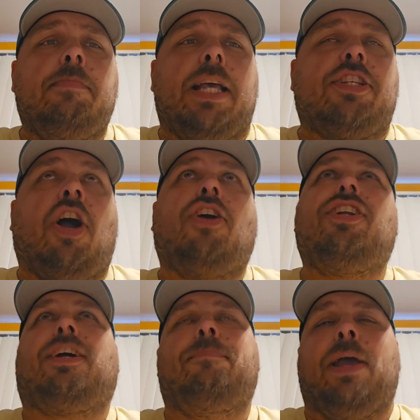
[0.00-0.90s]
It's hard
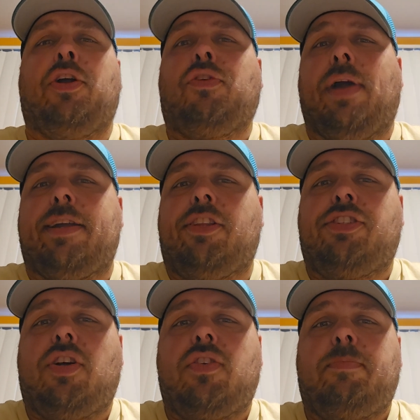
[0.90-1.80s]
to compare to regular
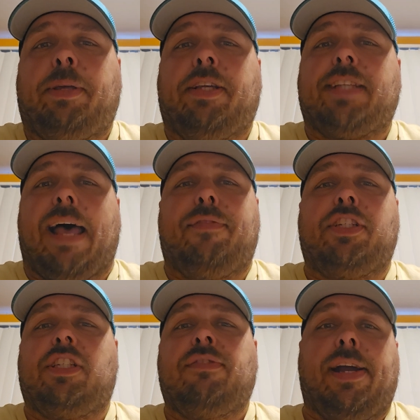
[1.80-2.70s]
soda because
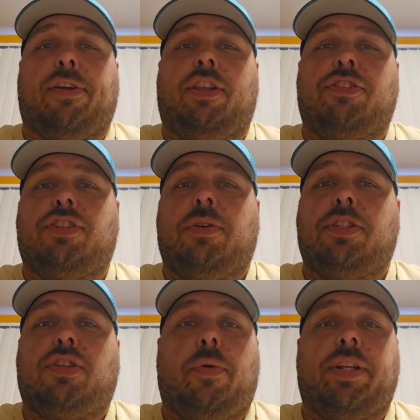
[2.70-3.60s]
obviously regular soda
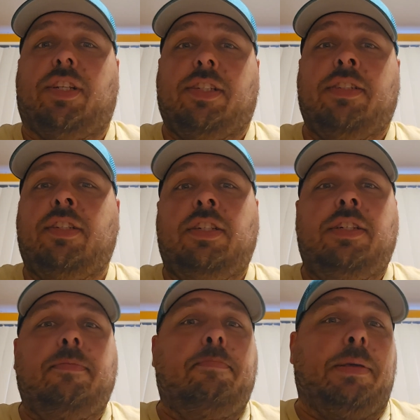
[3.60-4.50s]
is going to
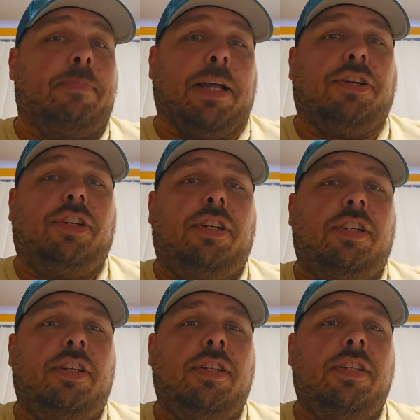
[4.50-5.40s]
be better.
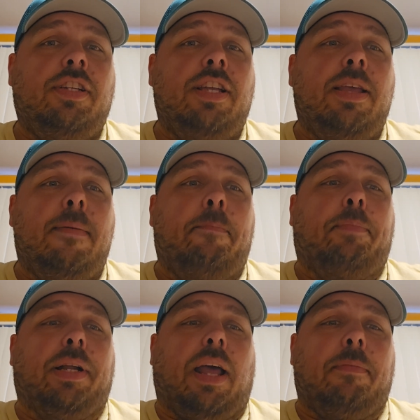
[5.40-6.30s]

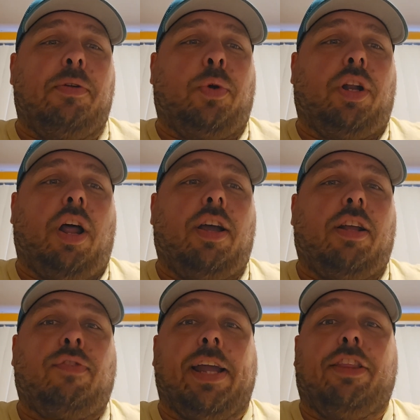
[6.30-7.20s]
But, I mean, we're
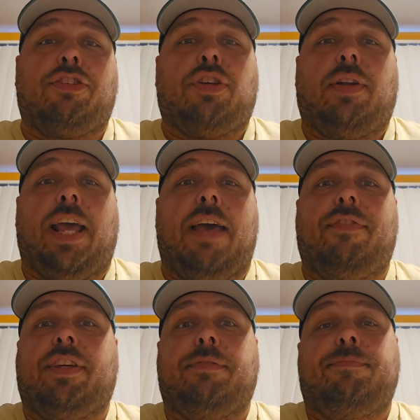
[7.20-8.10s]
talking regular soda
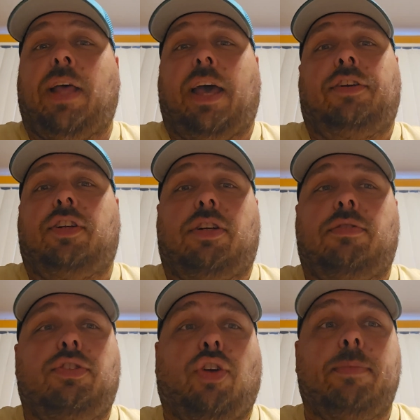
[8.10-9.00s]
having, I don't
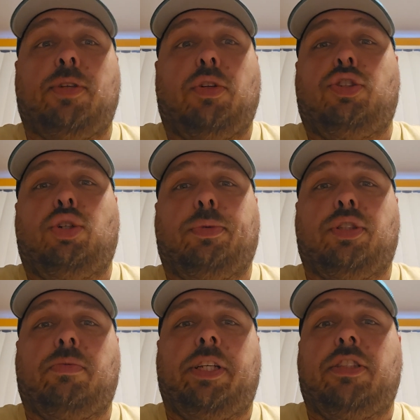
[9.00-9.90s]
know, cream soda super
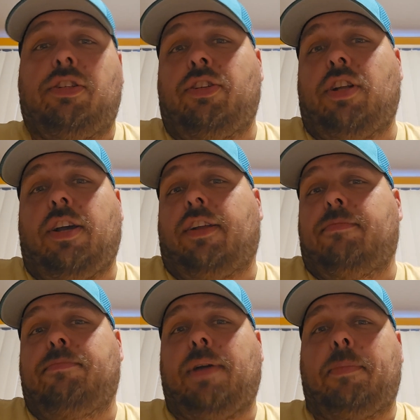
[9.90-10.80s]
sweet. So you're
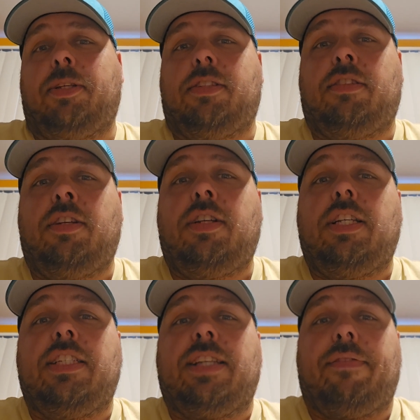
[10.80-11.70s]
talking probably
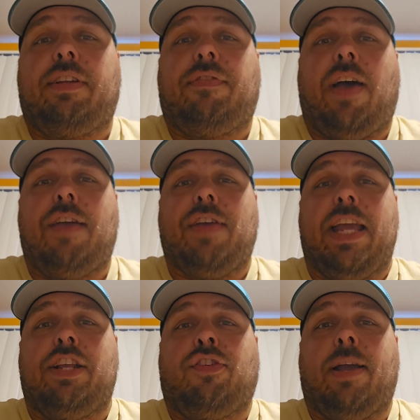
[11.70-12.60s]
75,
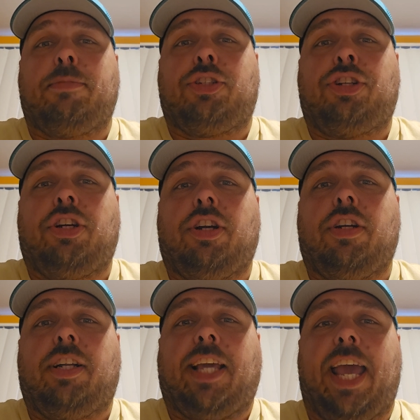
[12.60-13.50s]
80 grams of sugar
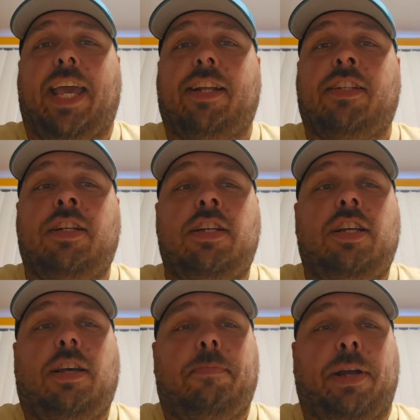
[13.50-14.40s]
in a can
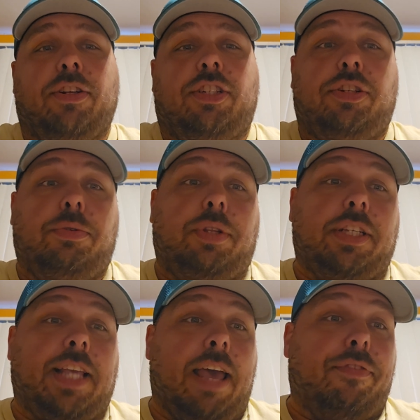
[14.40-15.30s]
compared to
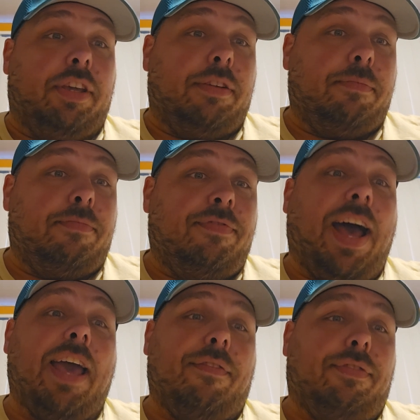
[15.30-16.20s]
this having
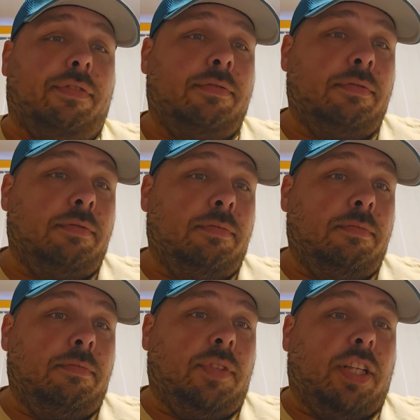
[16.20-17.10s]
5.
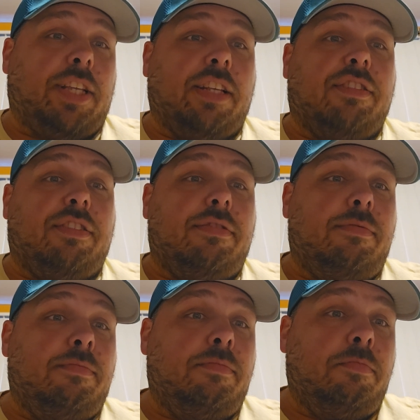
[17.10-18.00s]
This has,
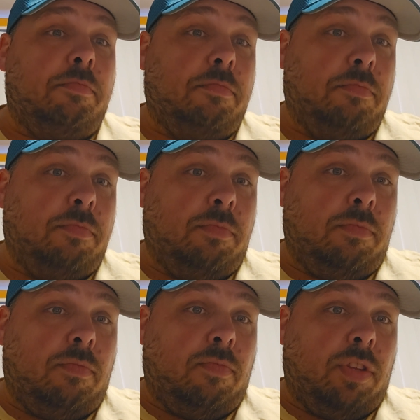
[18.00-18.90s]

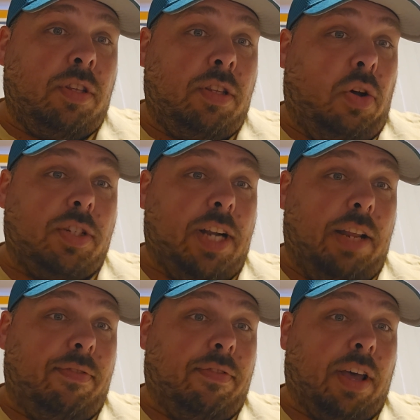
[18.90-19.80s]
no, it's not
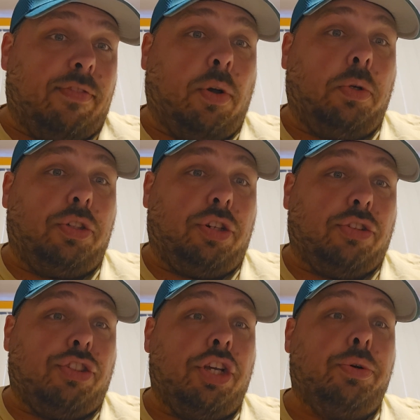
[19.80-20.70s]
even 5. Total sugar
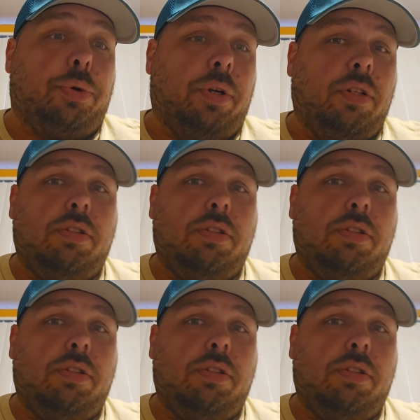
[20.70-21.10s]
is 2.